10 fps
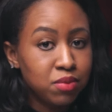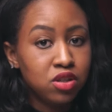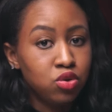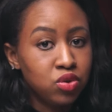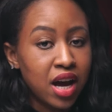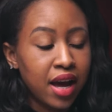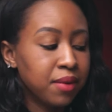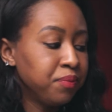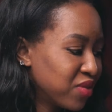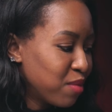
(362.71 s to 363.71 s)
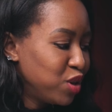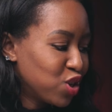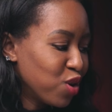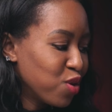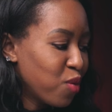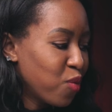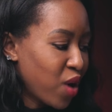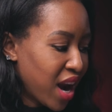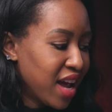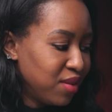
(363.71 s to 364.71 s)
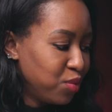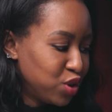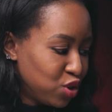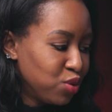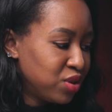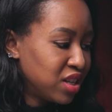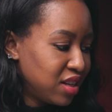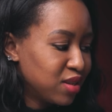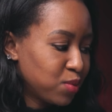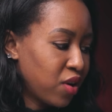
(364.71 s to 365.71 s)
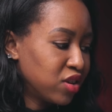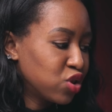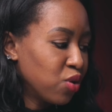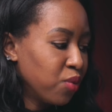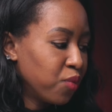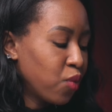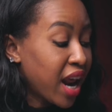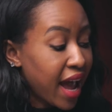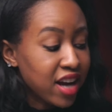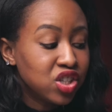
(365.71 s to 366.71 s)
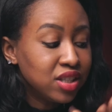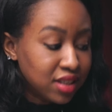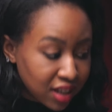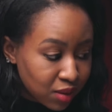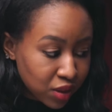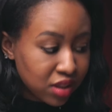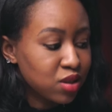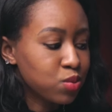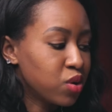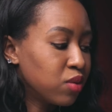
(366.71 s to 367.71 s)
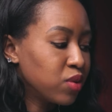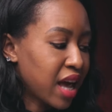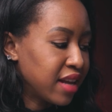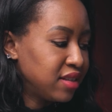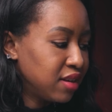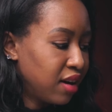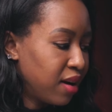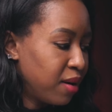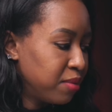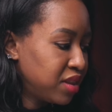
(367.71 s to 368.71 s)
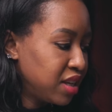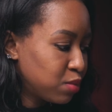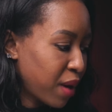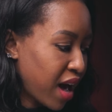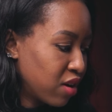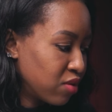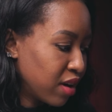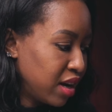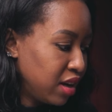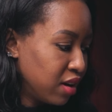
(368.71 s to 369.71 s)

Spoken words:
to be too tight. Let me show you what I would do to this one. So what I actually did with this one was I did this pattern right